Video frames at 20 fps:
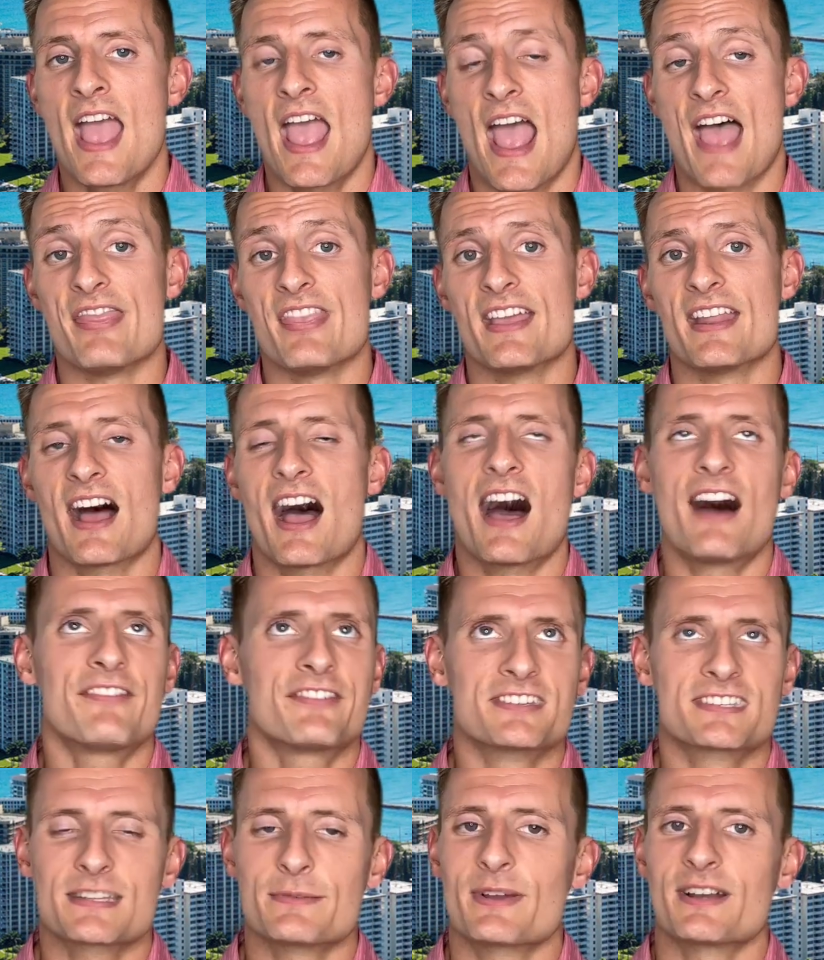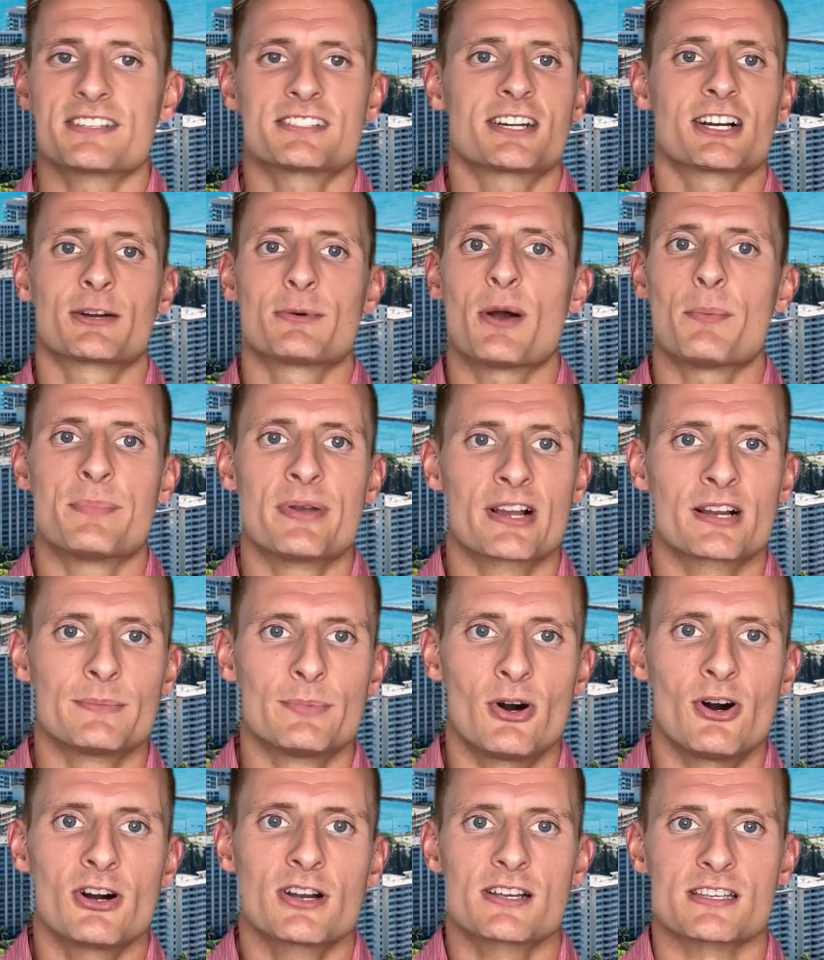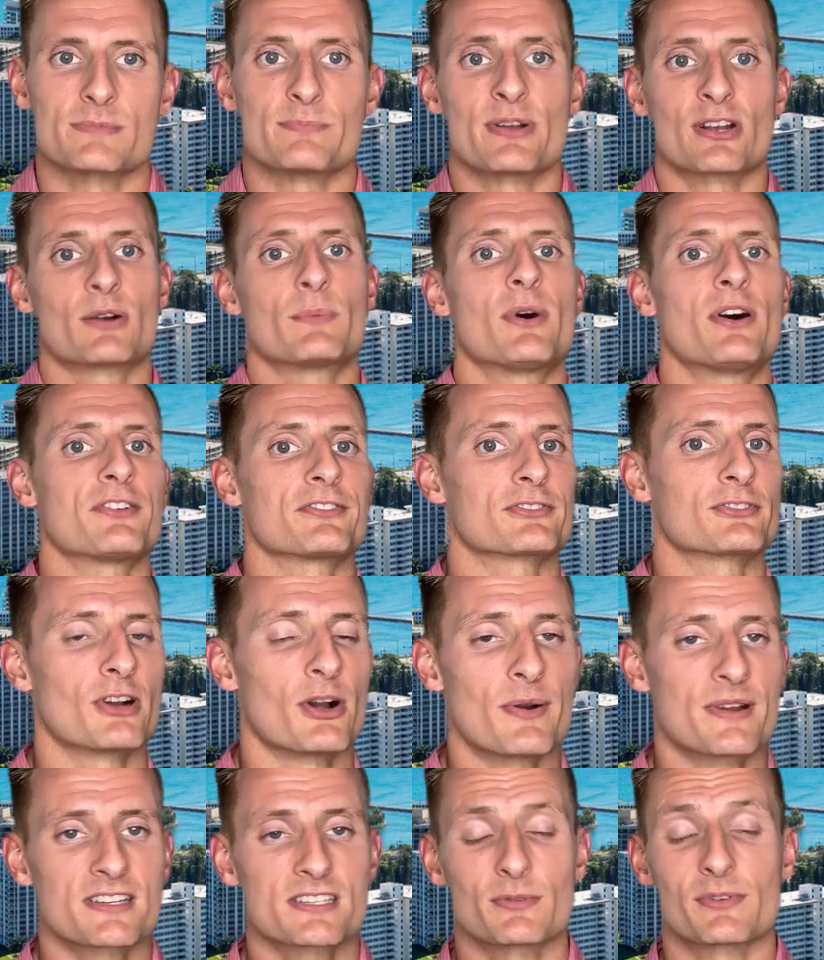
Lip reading: And then obviously we got to talk about pickleball, because pickleball is growing.